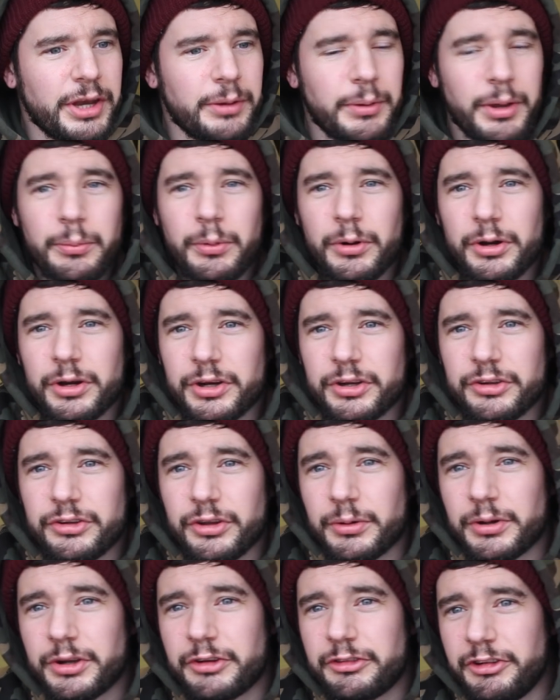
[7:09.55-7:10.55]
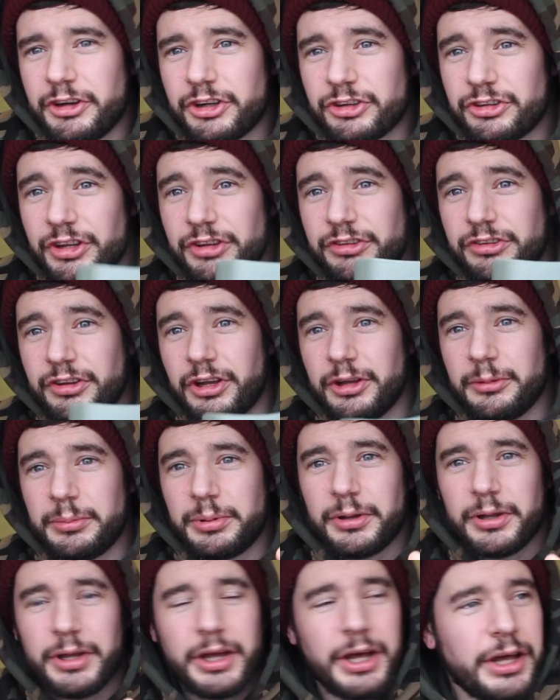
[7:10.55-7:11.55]
anyway, what I'm going to do, I'm going to finish this up
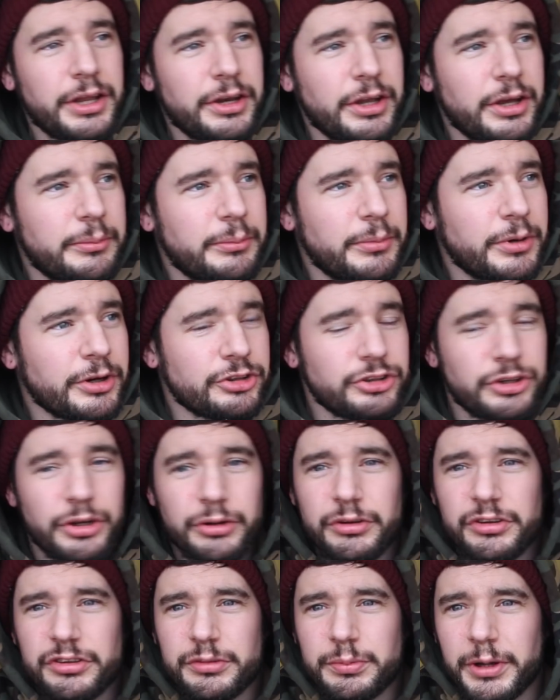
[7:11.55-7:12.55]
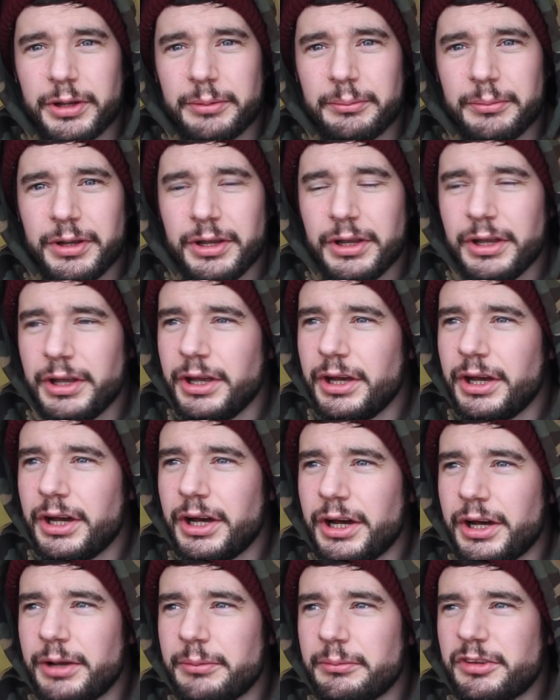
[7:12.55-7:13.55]
and I'll show you the swim,
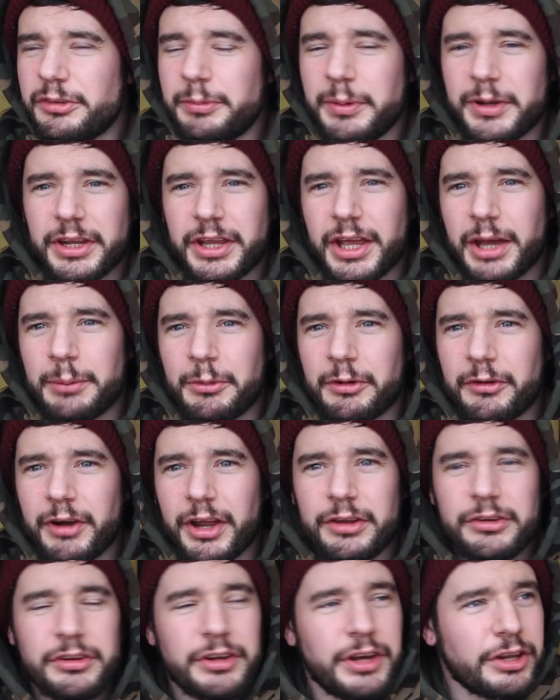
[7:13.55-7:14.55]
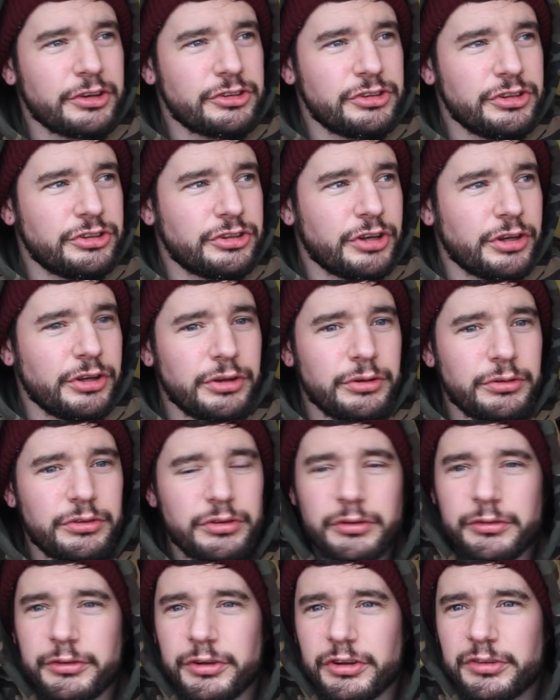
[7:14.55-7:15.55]
spin the camera around and actually show you
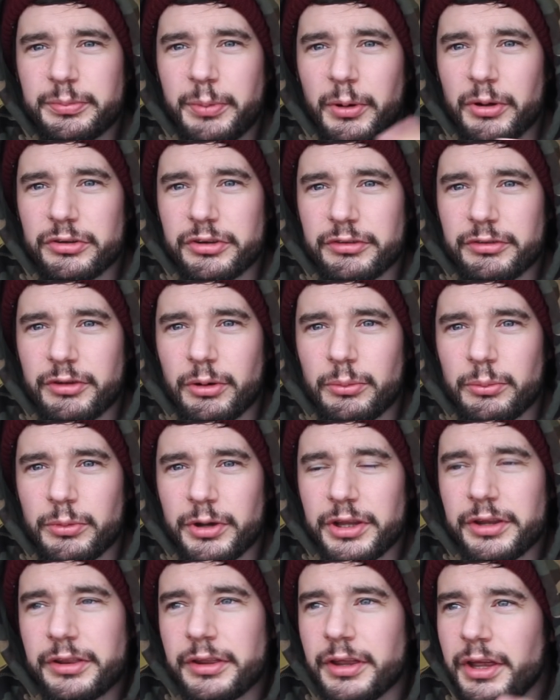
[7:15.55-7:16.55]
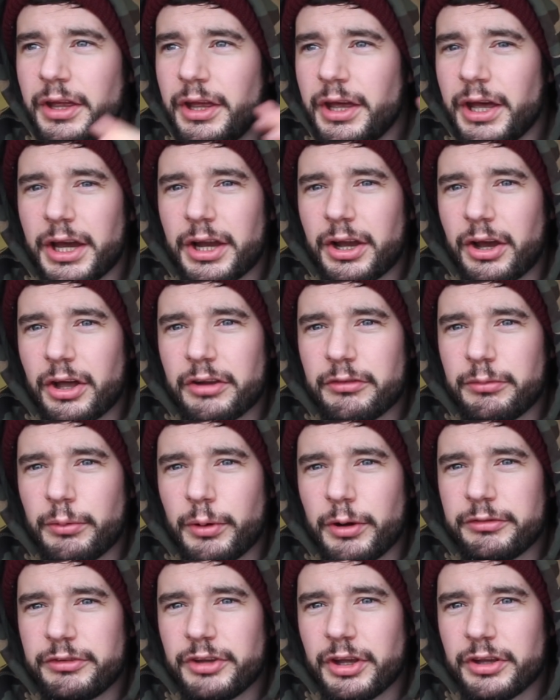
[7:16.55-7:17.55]
sort of the spots I've gone with and kind of
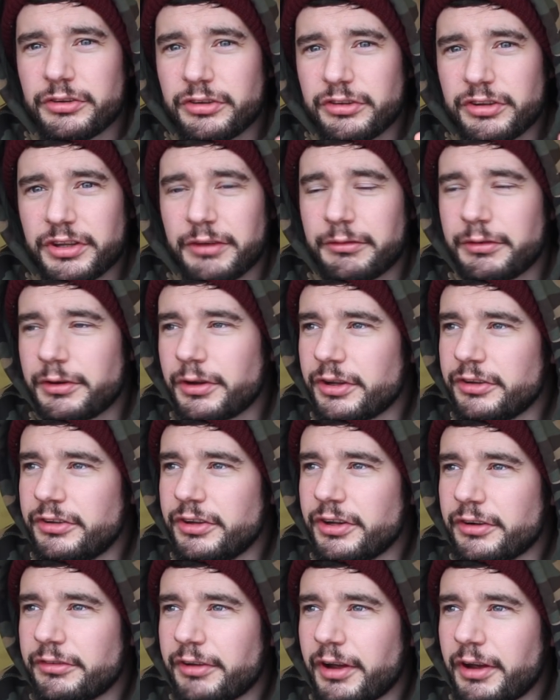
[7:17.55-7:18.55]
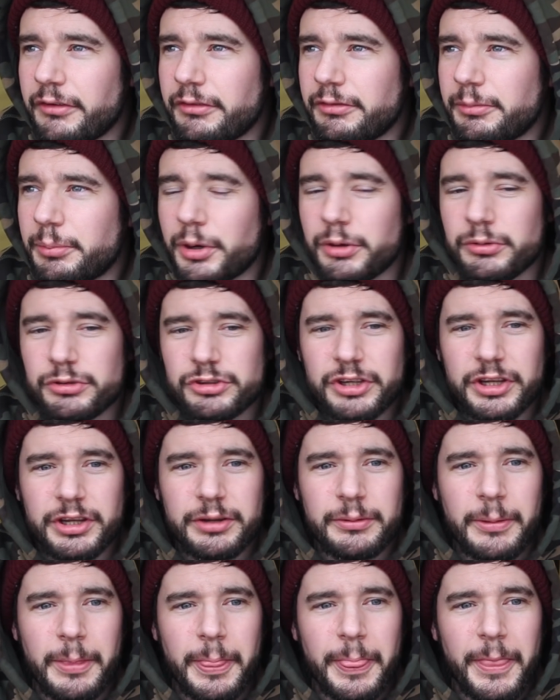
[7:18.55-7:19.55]
what I've done, just to give you an idea of how I've approached it.